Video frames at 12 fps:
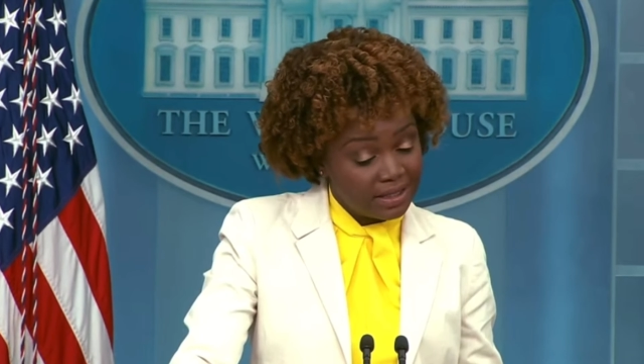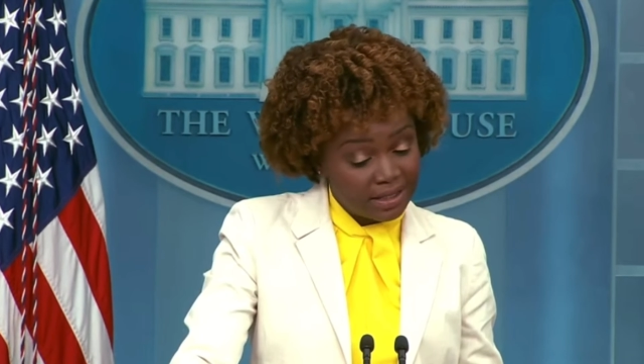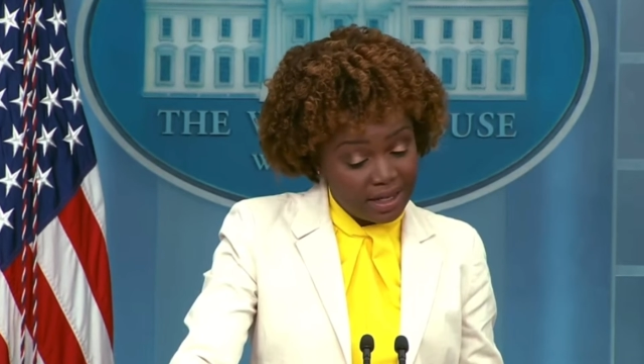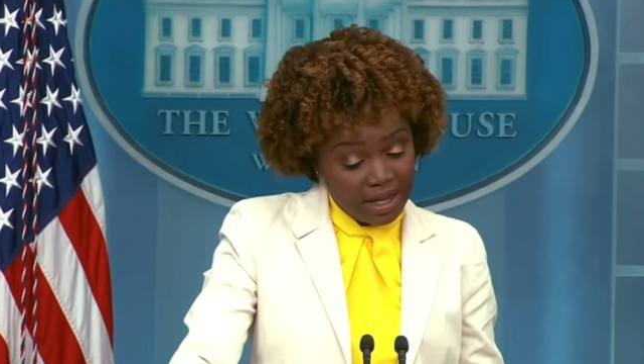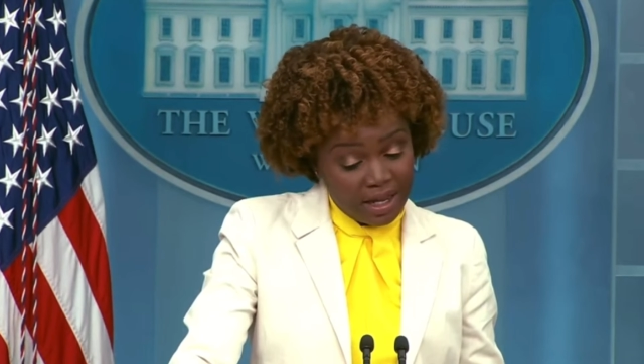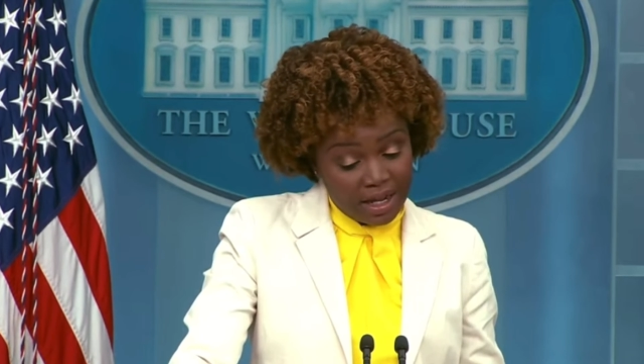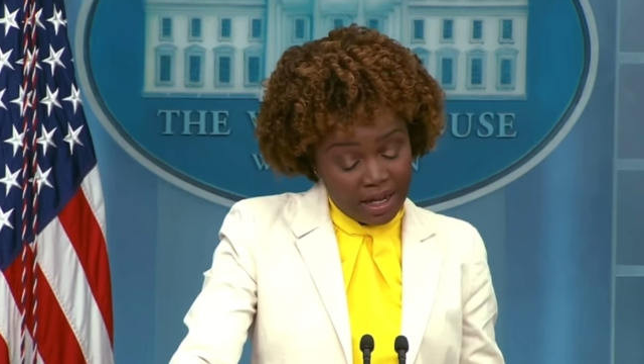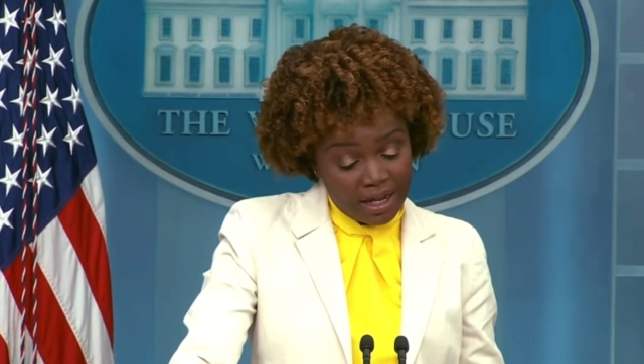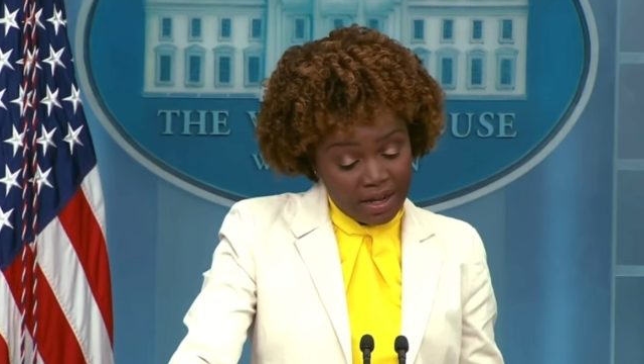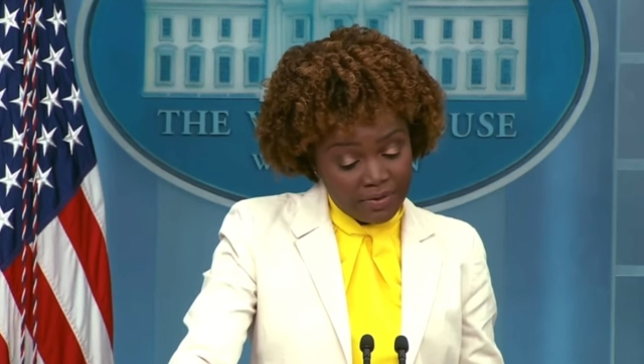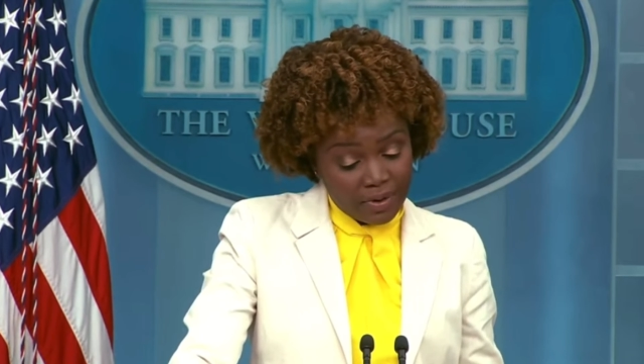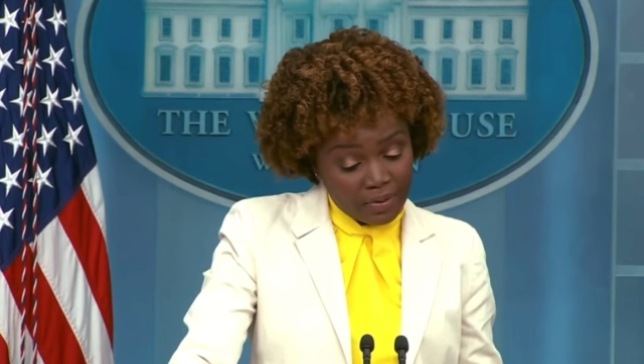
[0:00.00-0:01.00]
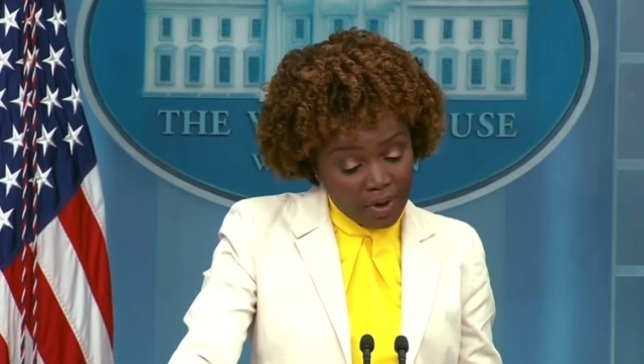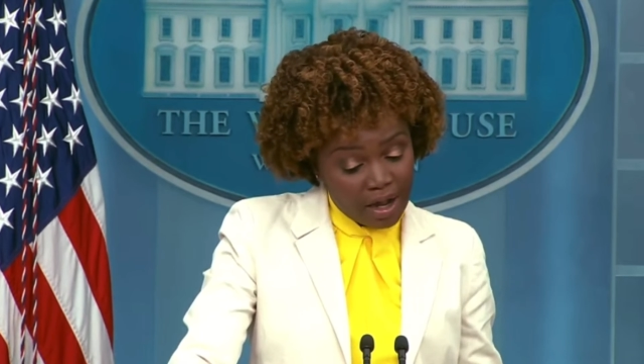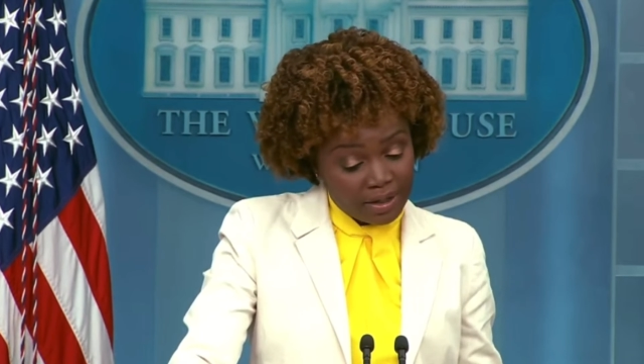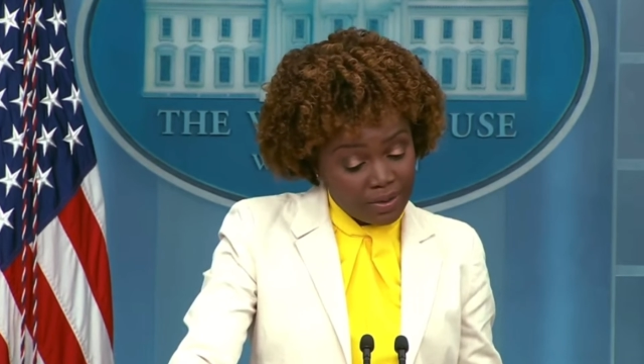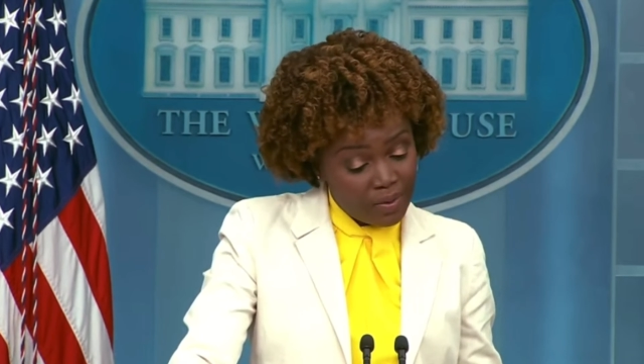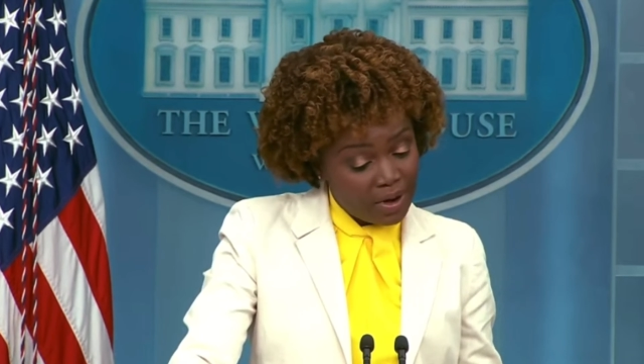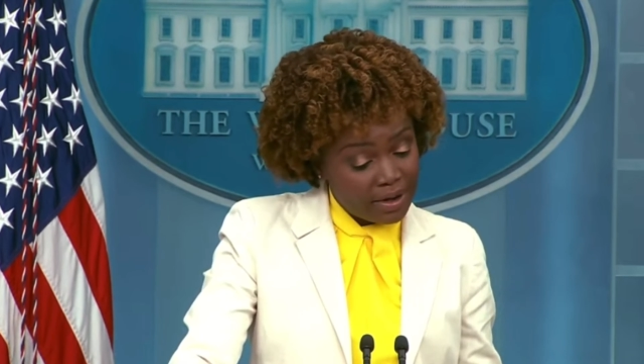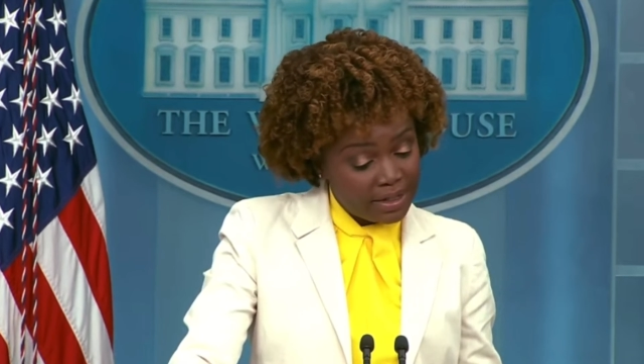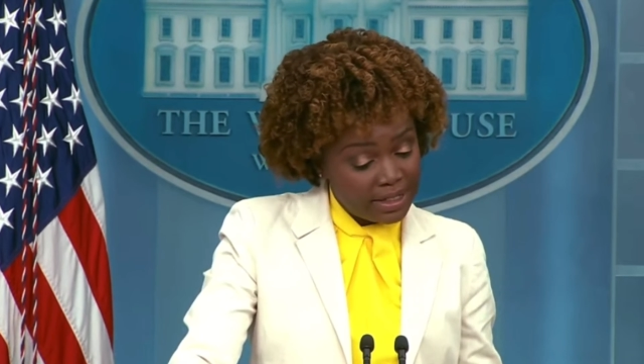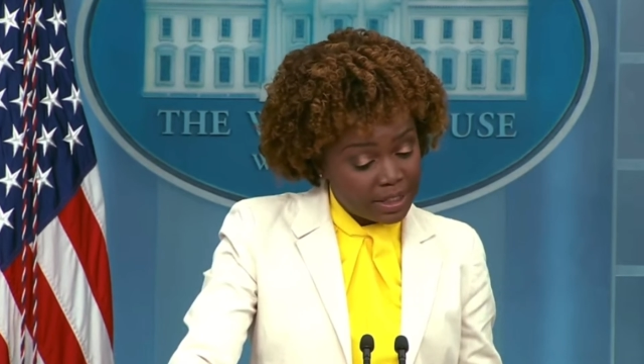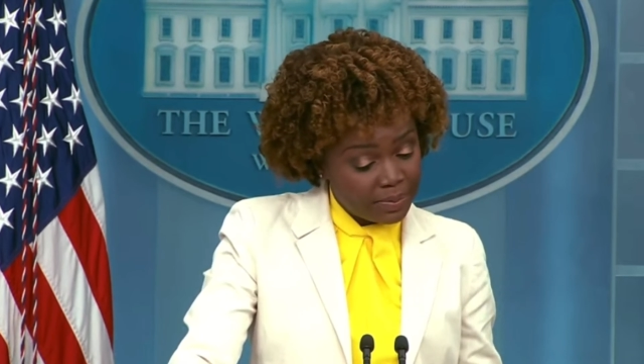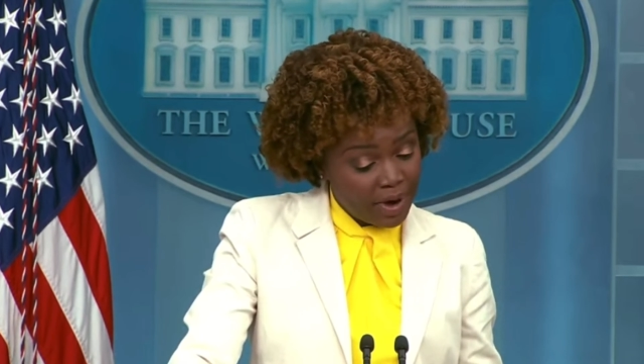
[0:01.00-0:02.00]
of Iran who are
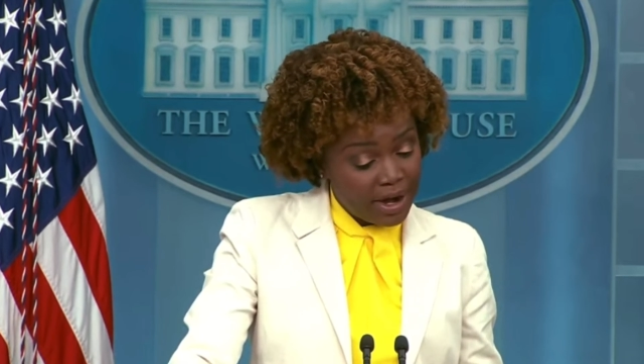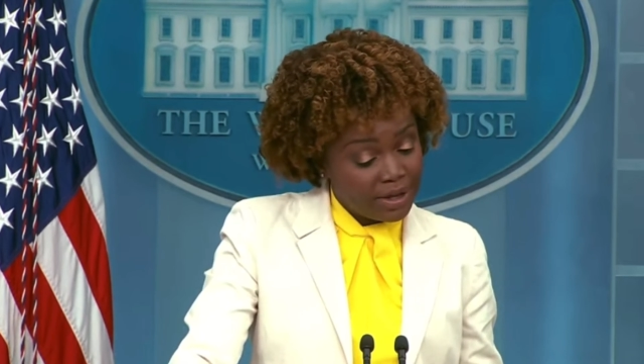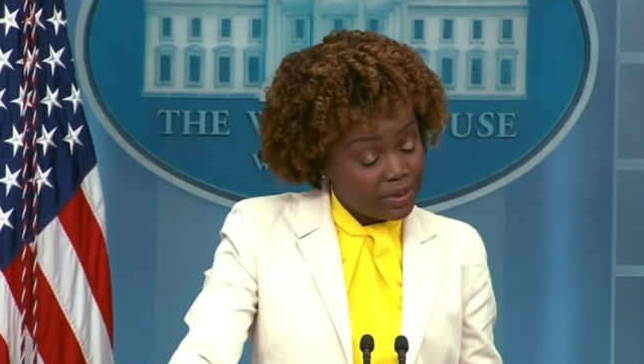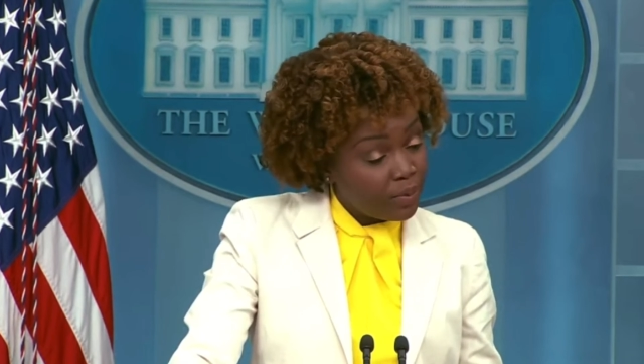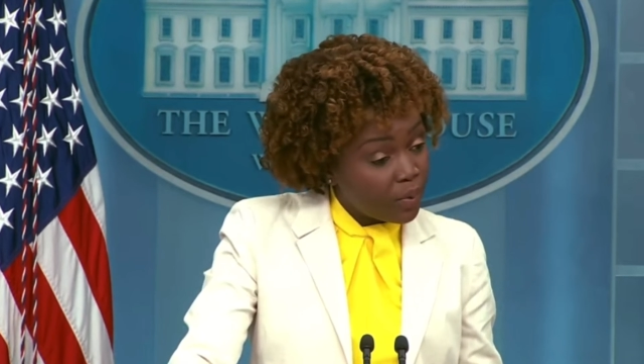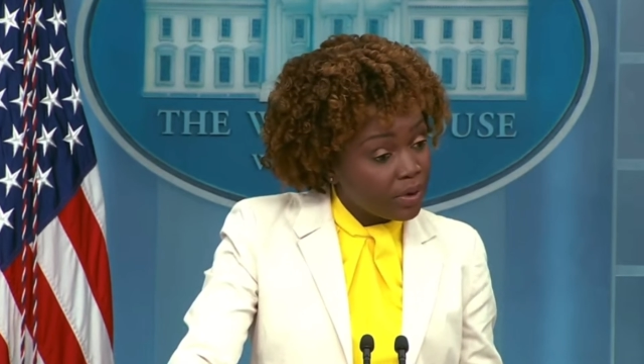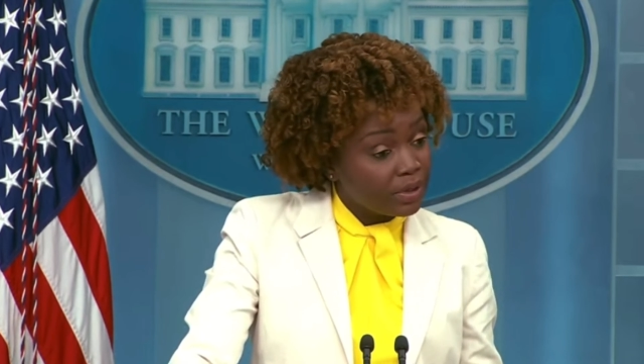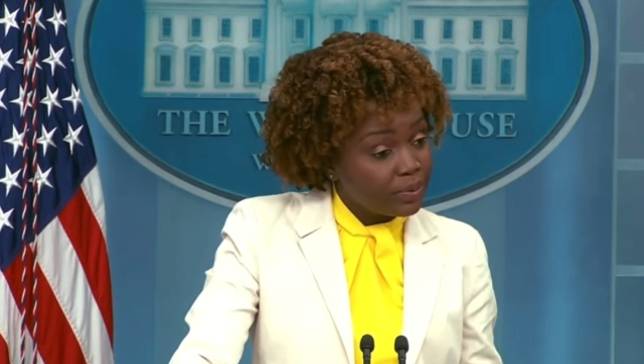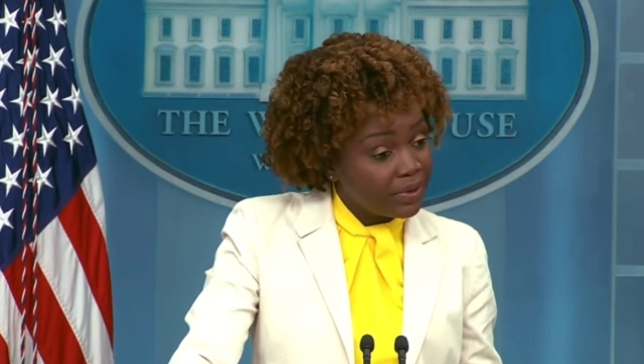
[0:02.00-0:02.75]
inspiring the world with their